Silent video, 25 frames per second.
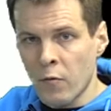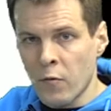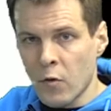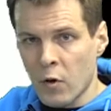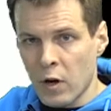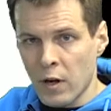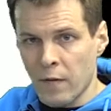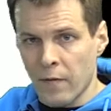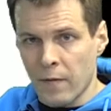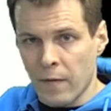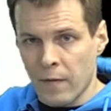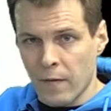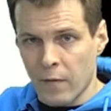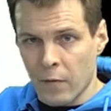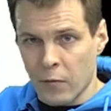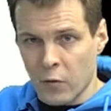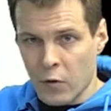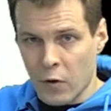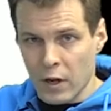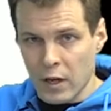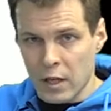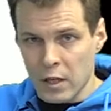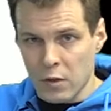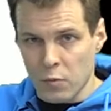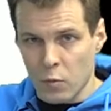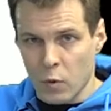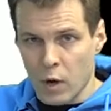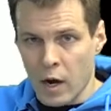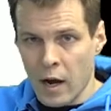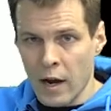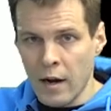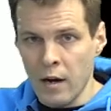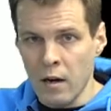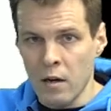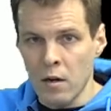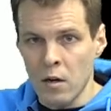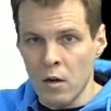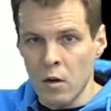for
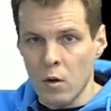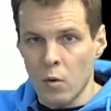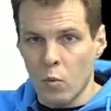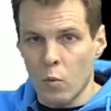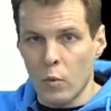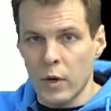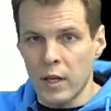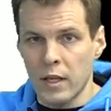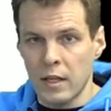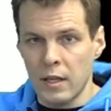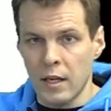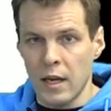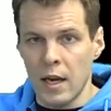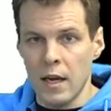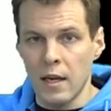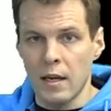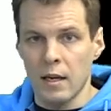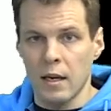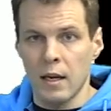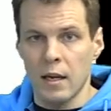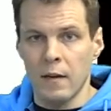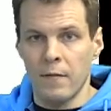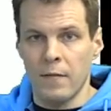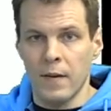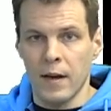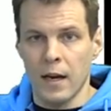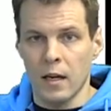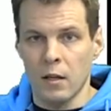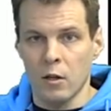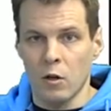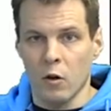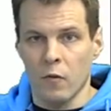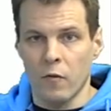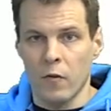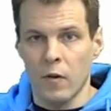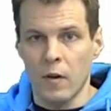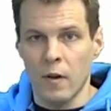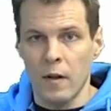x1, we take an effect
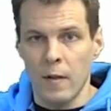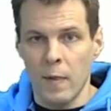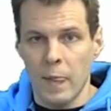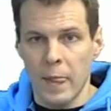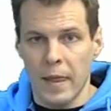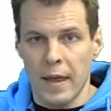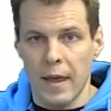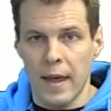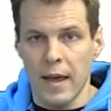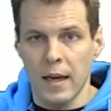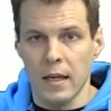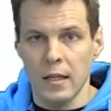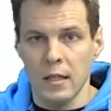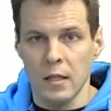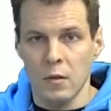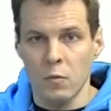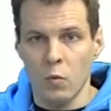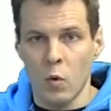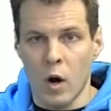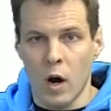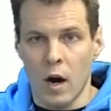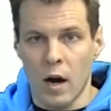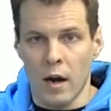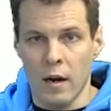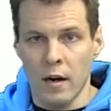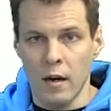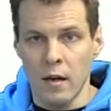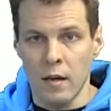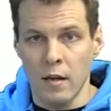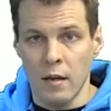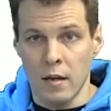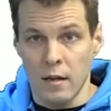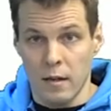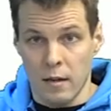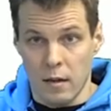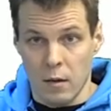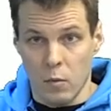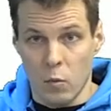of x1
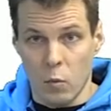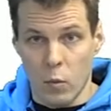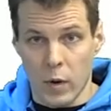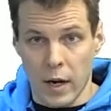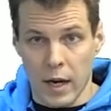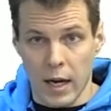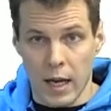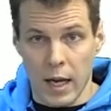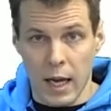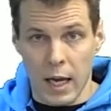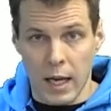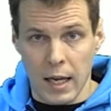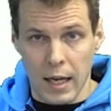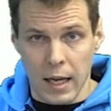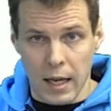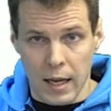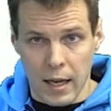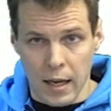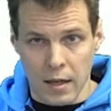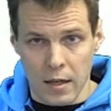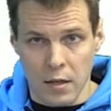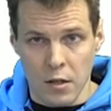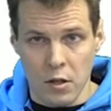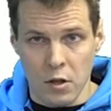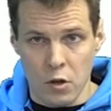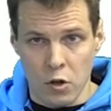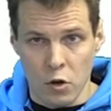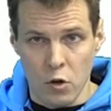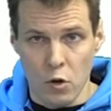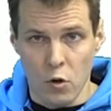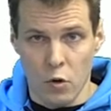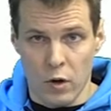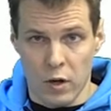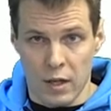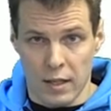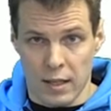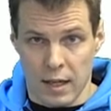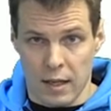when
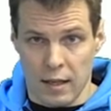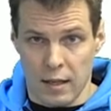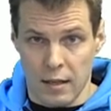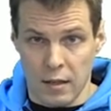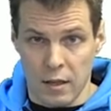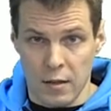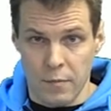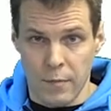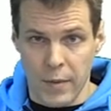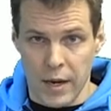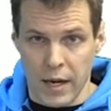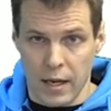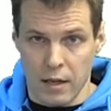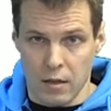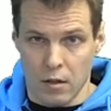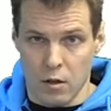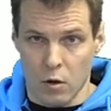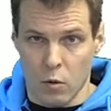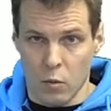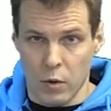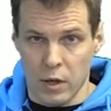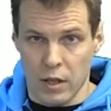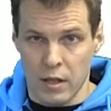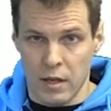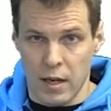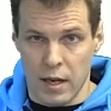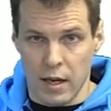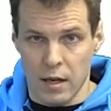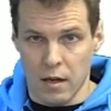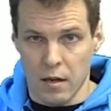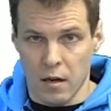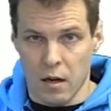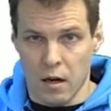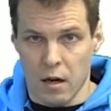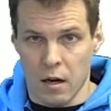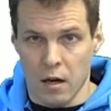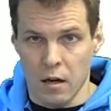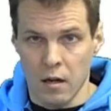x2 is at its mean. So we take
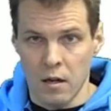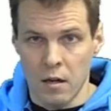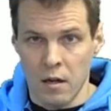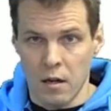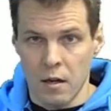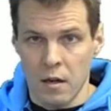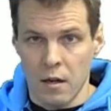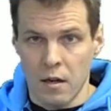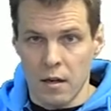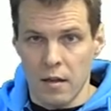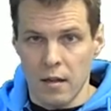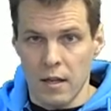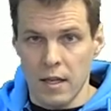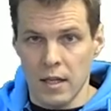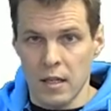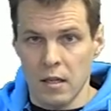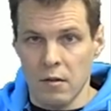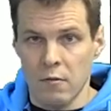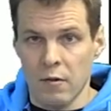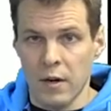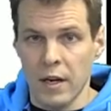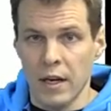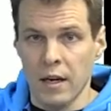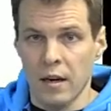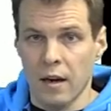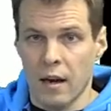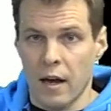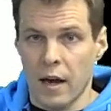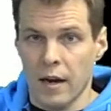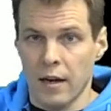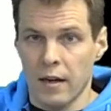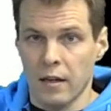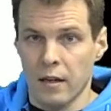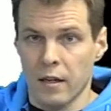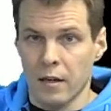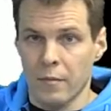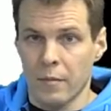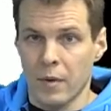this green line
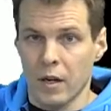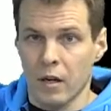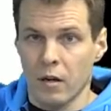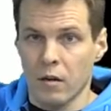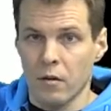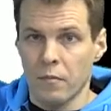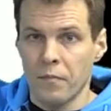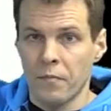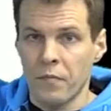in the middle.